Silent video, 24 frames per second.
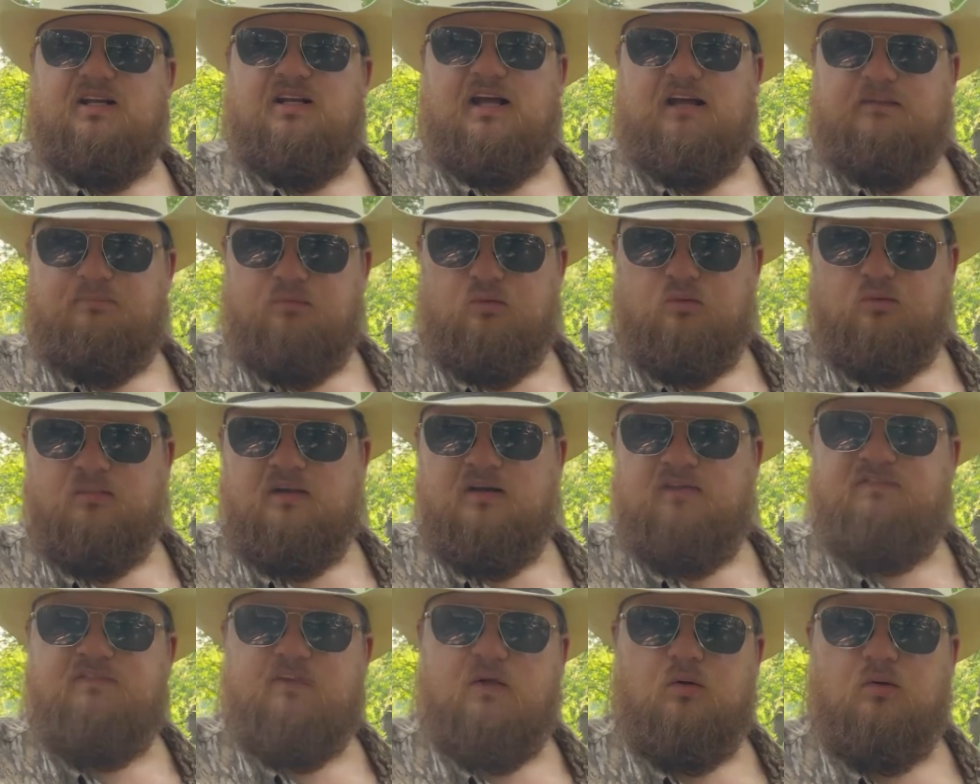I pulled
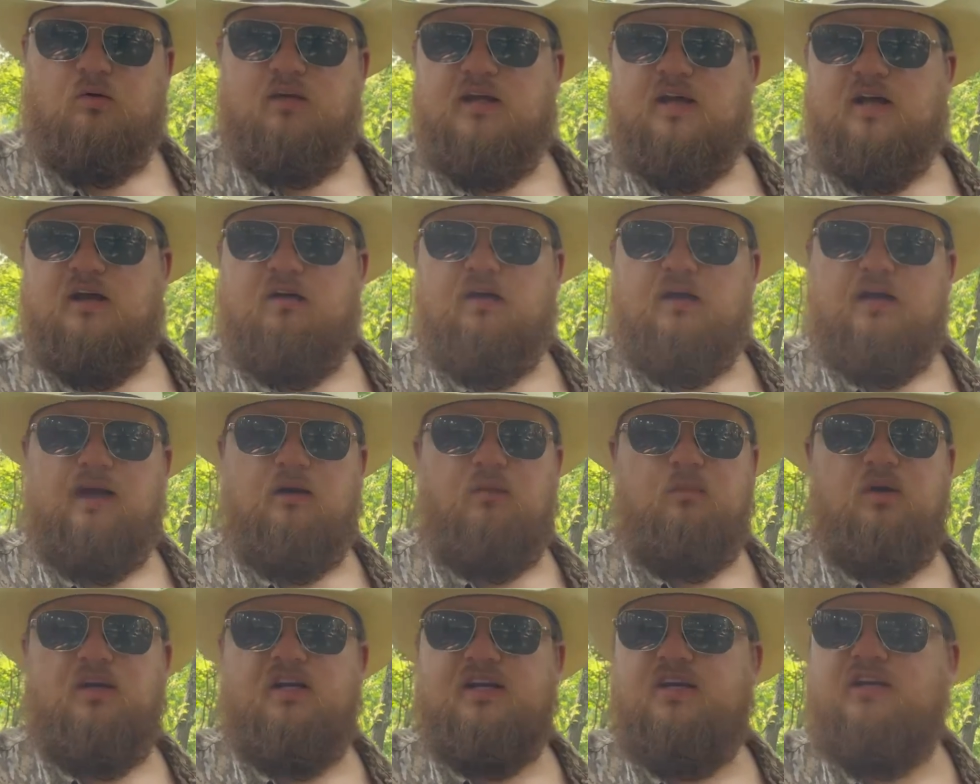my phone out. I
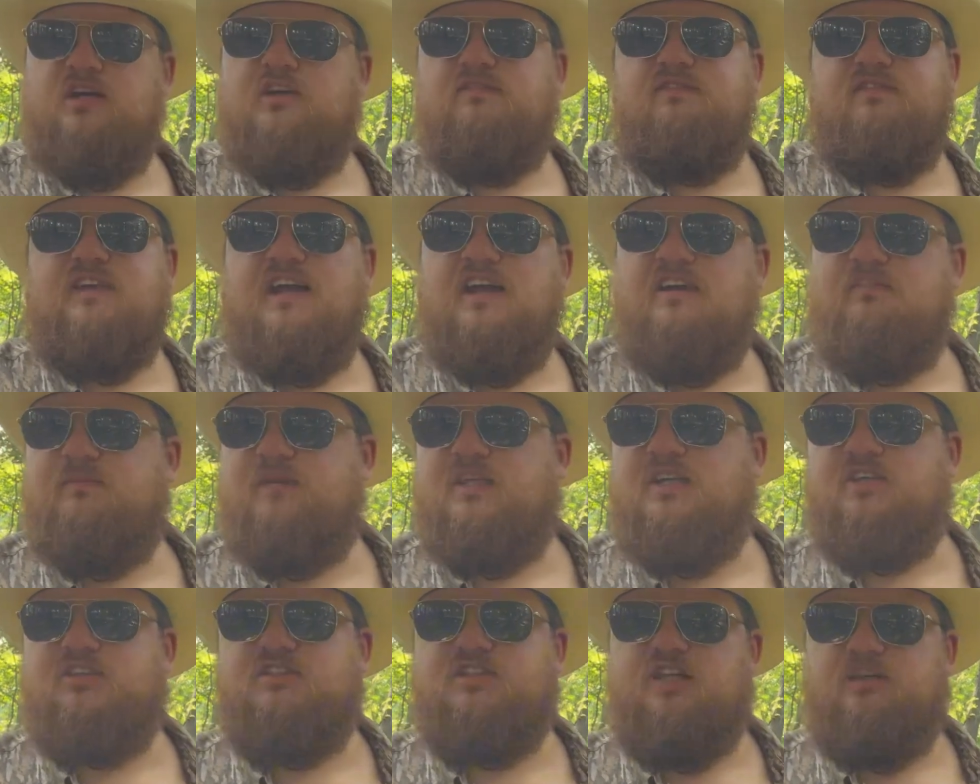wasn't here 5
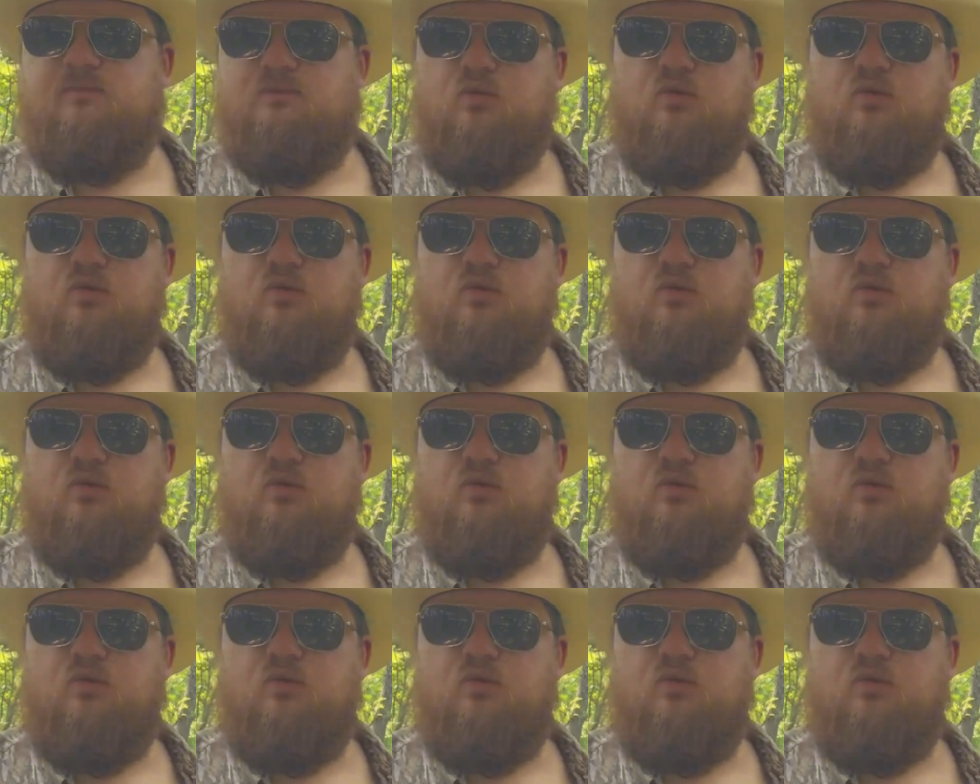minutes yet.